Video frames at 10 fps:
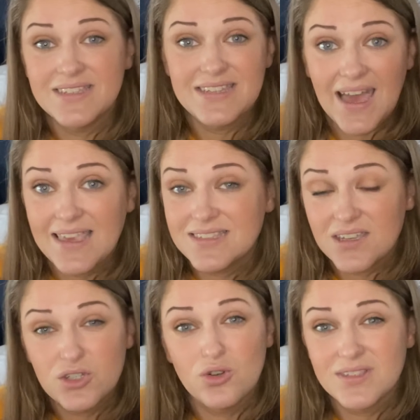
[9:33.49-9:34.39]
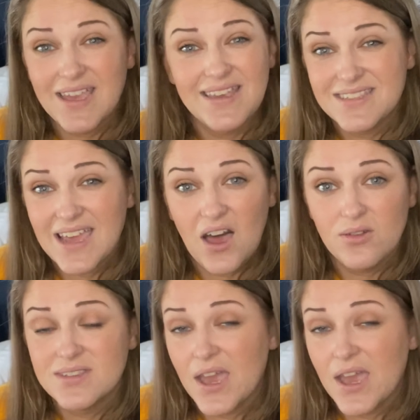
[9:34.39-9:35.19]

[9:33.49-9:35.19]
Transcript: nice adult sized towels.